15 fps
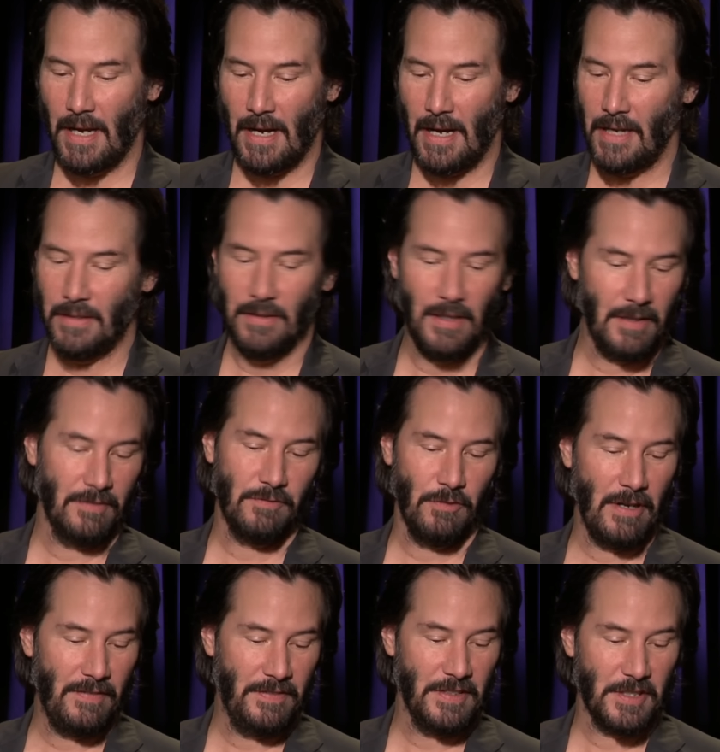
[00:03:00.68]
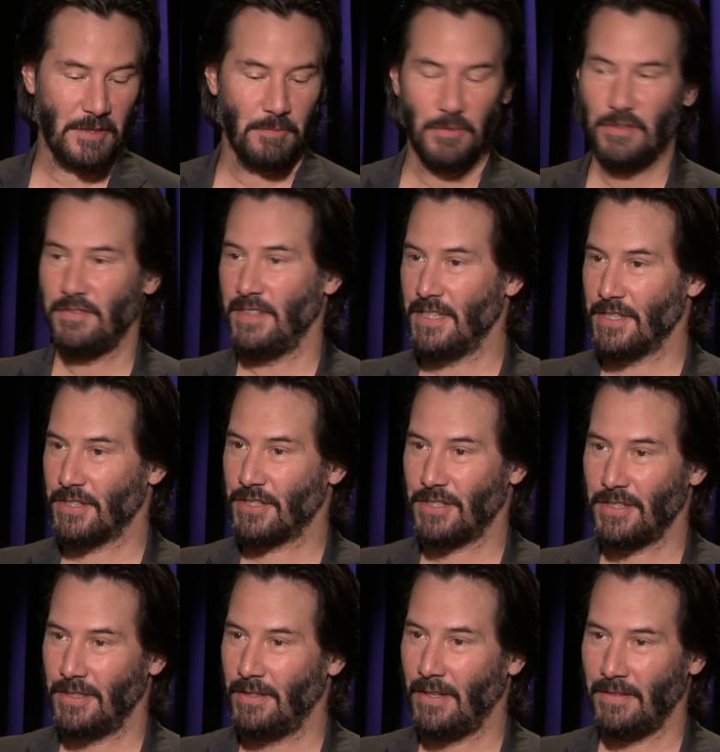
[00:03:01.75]
I love Refn's
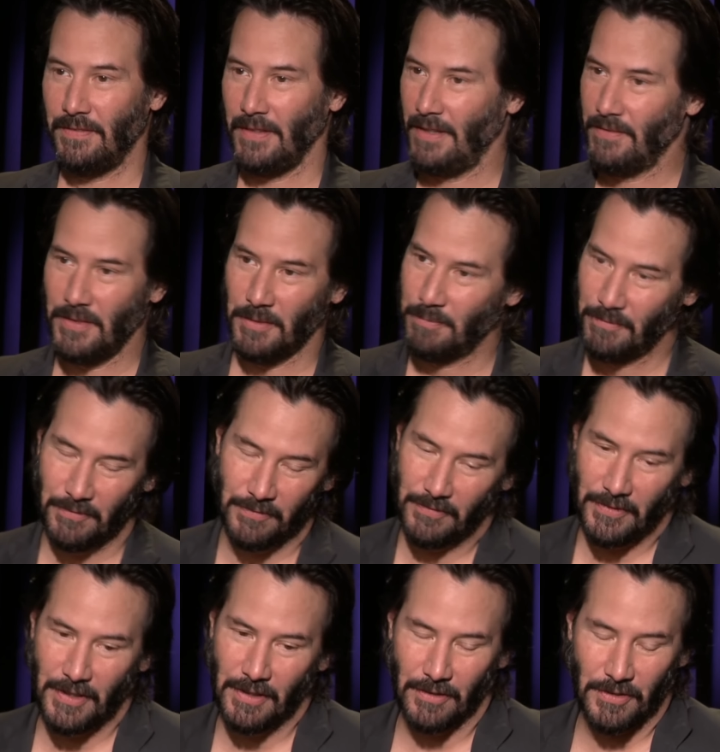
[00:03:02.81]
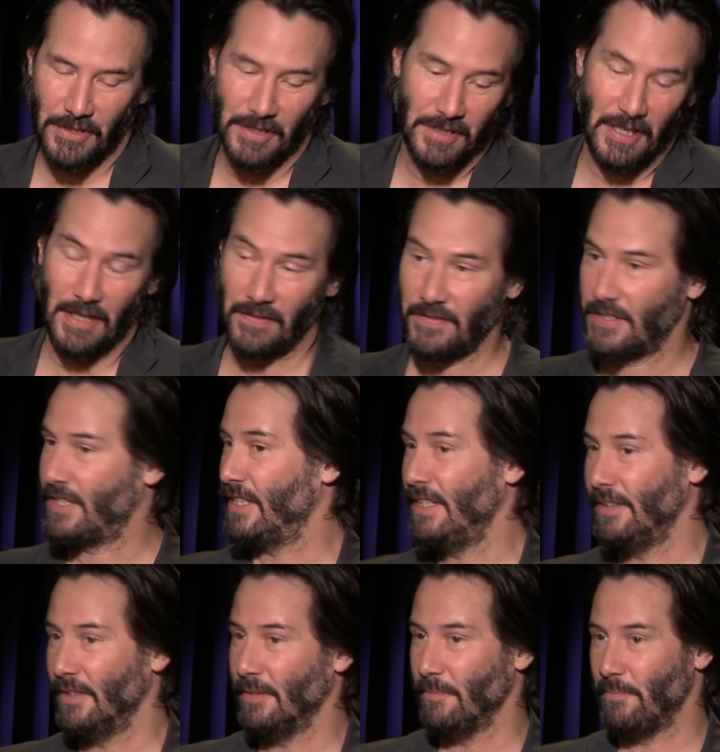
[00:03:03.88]
movies. You know, I've loved them, you know, since I've
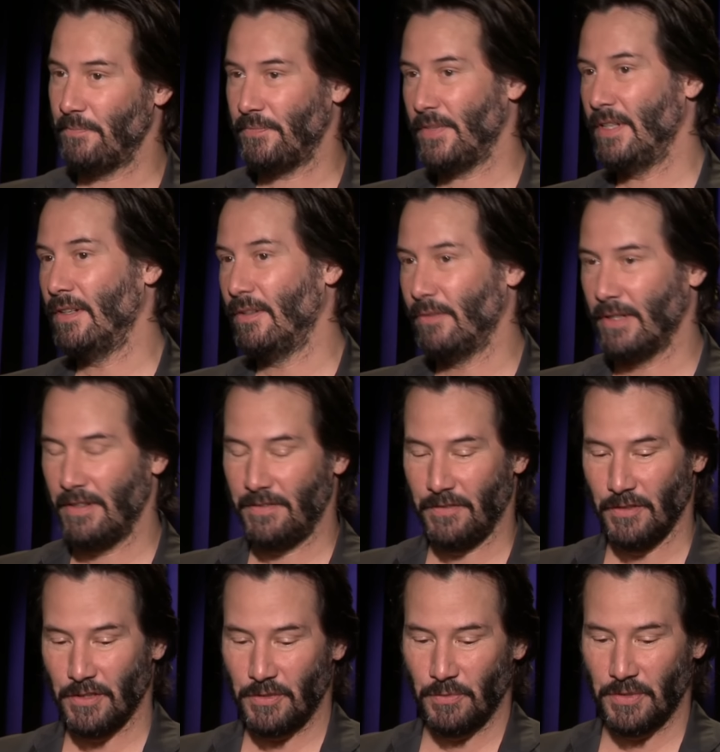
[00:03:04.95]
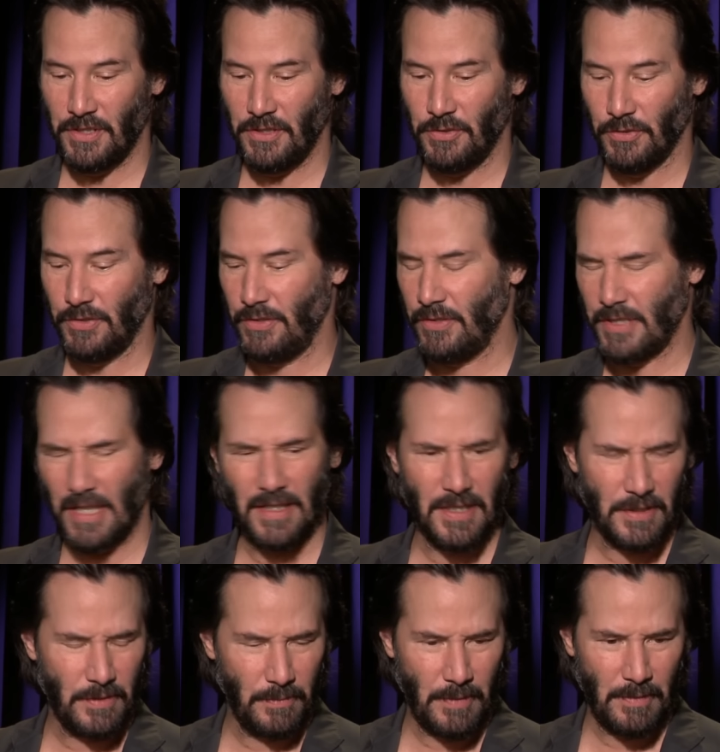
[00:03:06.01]
seen them. You know, when I first was introduced, I
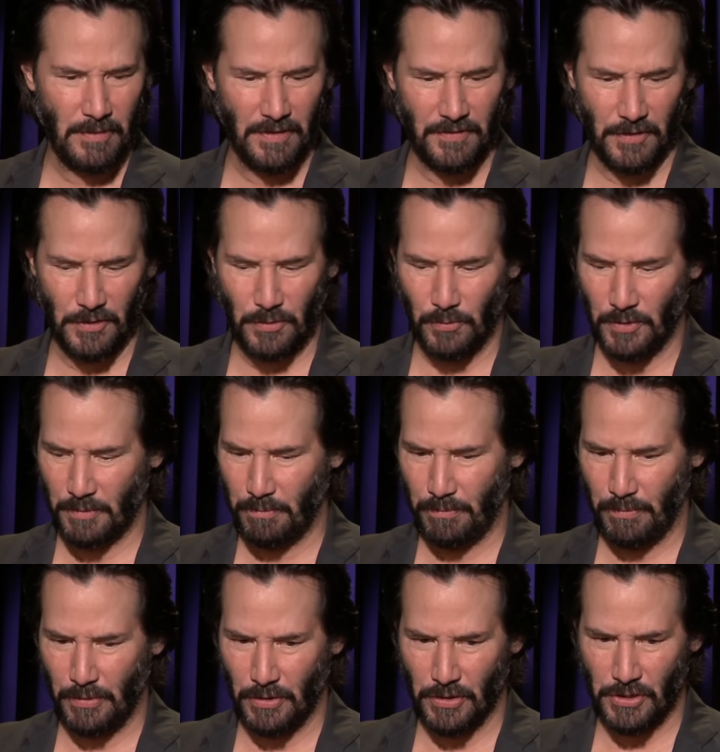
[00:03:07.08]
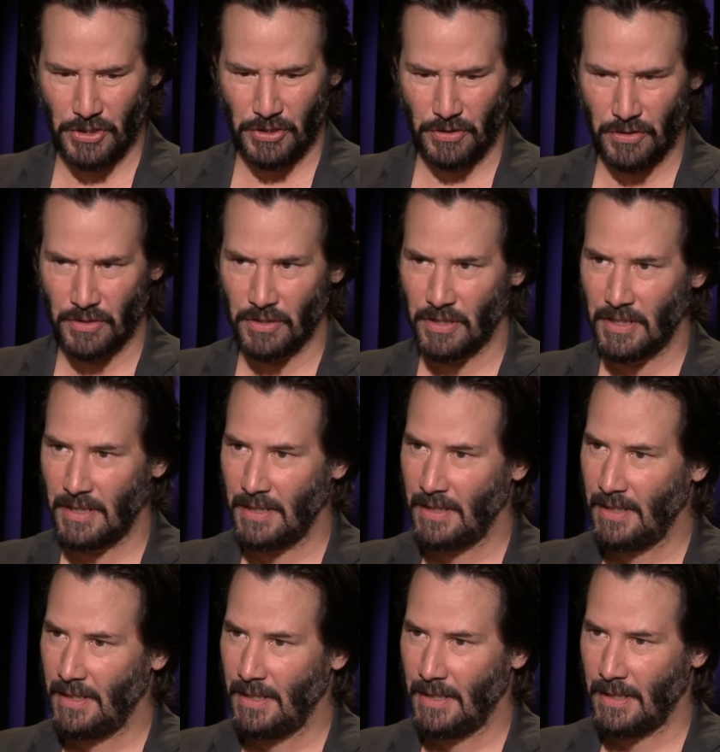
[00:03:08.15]
guess maybe the first one was Pusher.
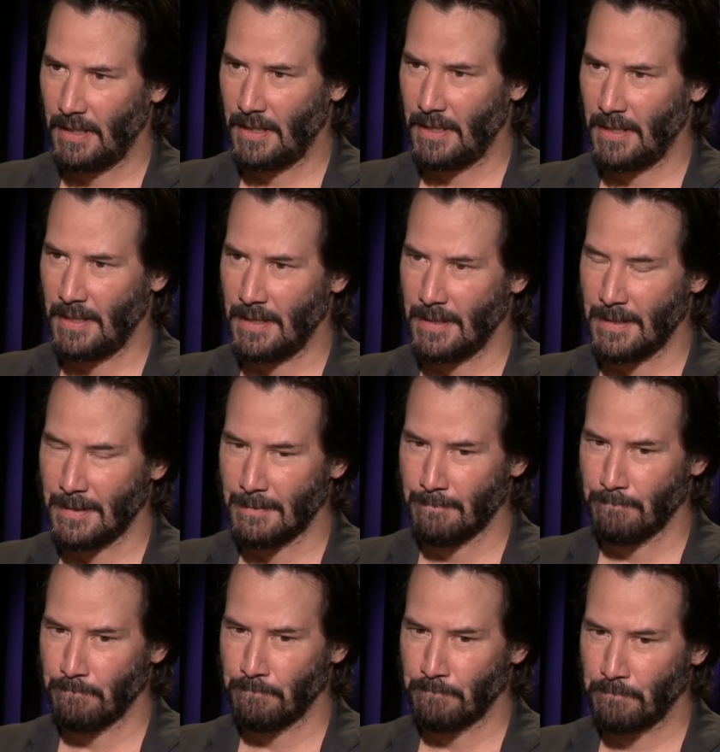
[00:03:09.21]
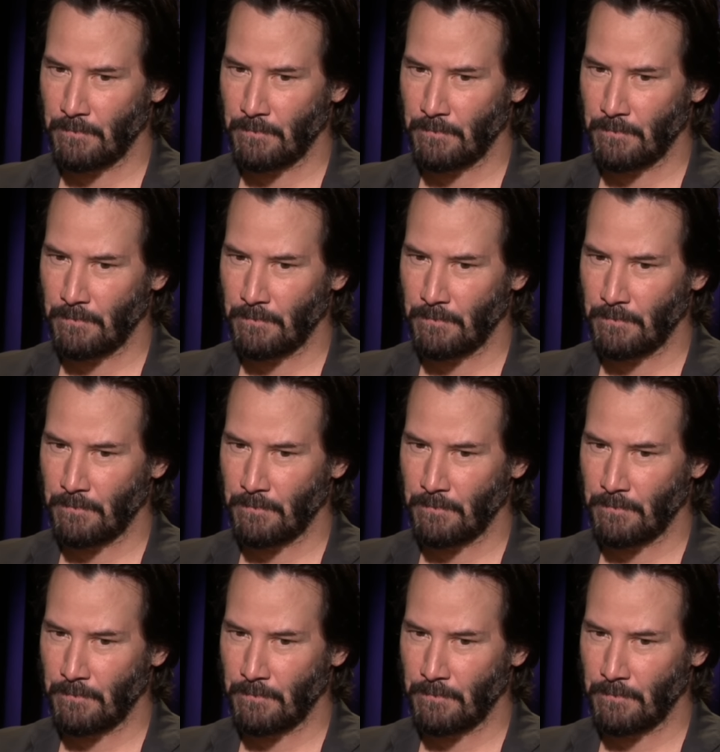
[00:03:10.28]
Mm-hmm.